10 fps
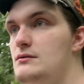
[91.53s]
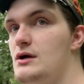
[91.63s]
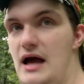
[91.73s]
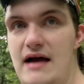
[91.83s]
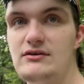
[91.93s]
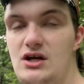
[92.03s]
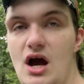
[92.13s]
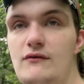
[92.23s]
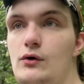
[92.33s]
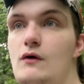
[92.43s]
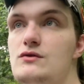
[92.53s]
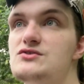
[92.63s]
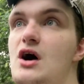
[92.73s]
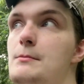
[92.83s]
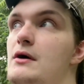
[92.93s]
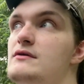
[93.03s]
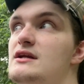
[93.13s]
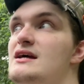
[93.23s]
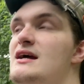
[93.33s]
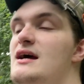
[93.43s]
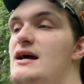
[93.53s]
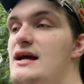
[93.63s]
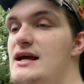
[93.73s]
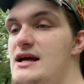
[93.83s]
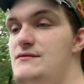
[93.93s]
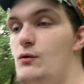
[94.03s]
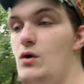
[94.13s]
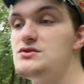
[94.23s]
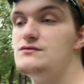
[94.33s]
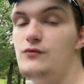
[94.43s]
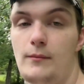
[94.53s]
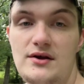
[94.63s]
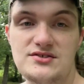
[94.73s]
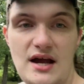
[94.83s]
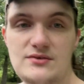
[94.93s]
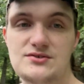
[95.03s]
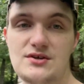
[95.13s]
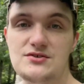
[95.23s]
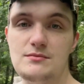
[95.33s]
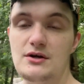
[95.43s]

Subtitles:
having the cover over the top of it if it wasn't for my sound system.